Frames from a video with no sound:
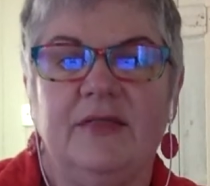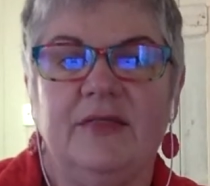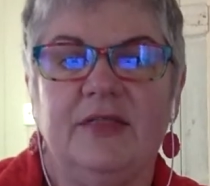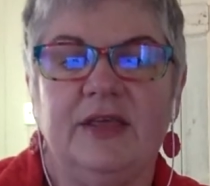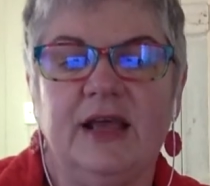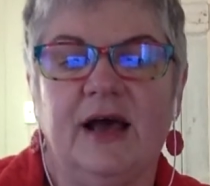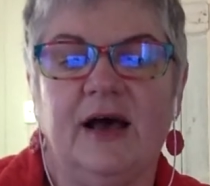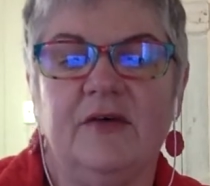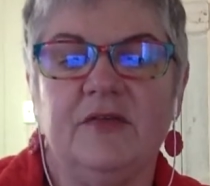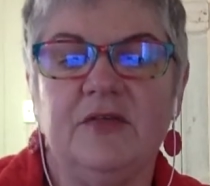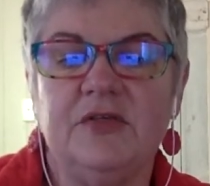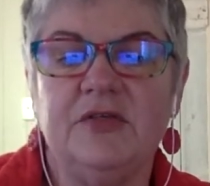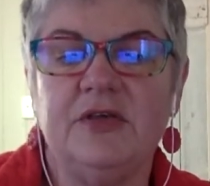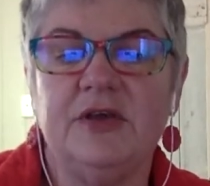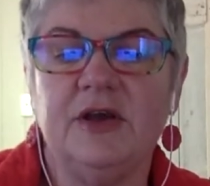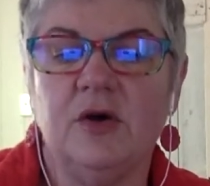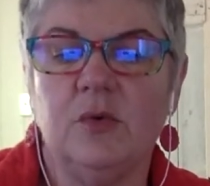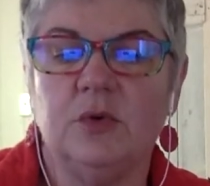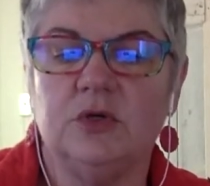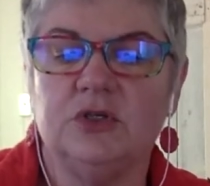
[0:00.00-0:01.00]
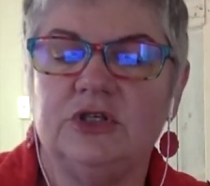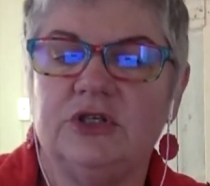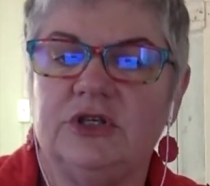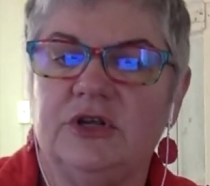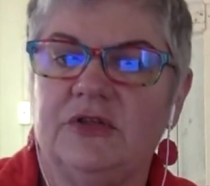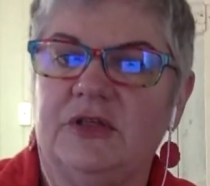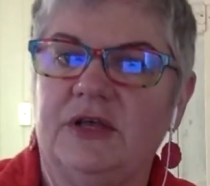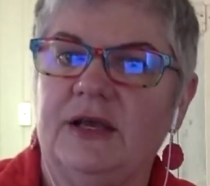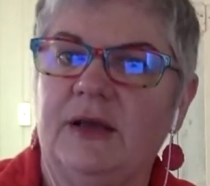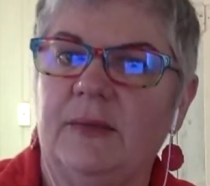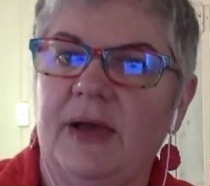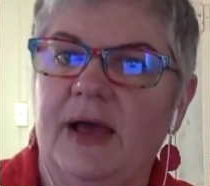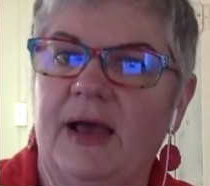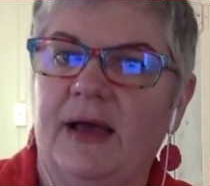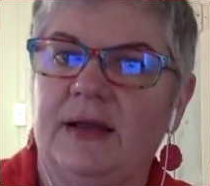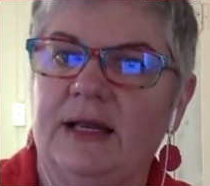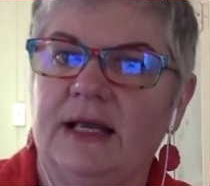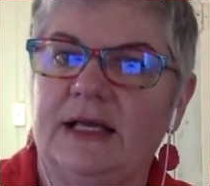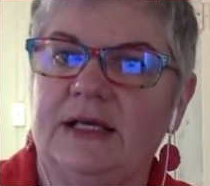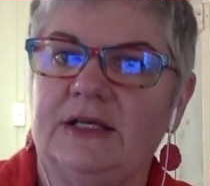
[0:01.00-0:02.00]
The other thing I want you to think
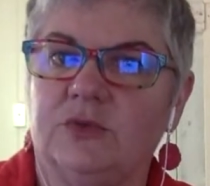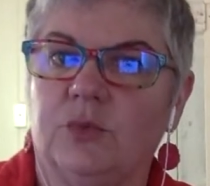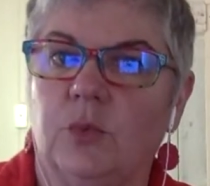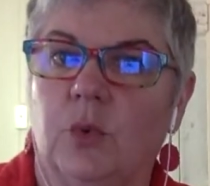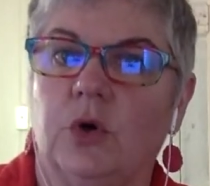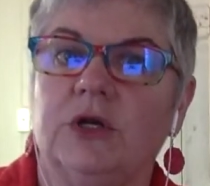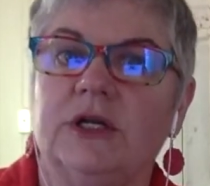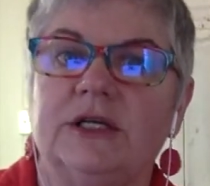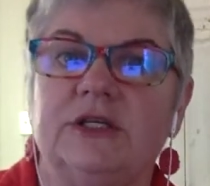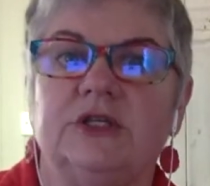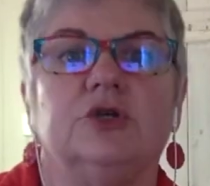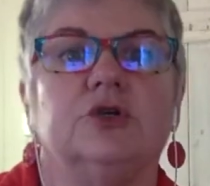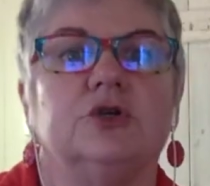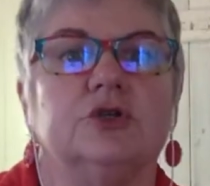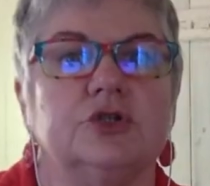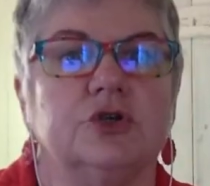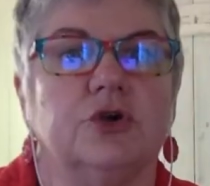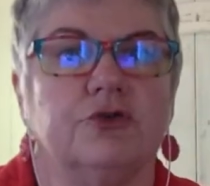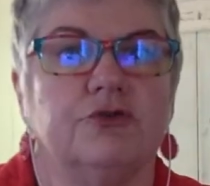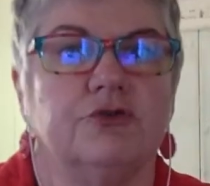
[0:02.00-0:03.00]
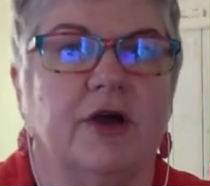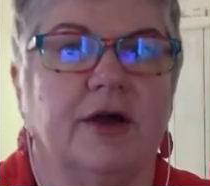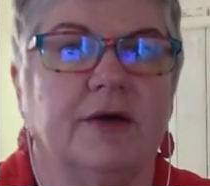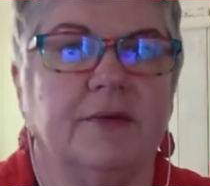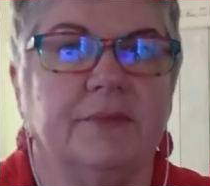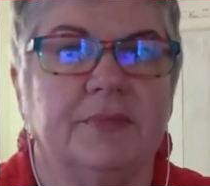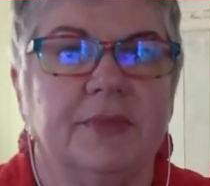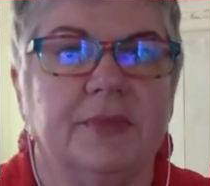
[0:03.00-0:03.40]
about is, what is your genre?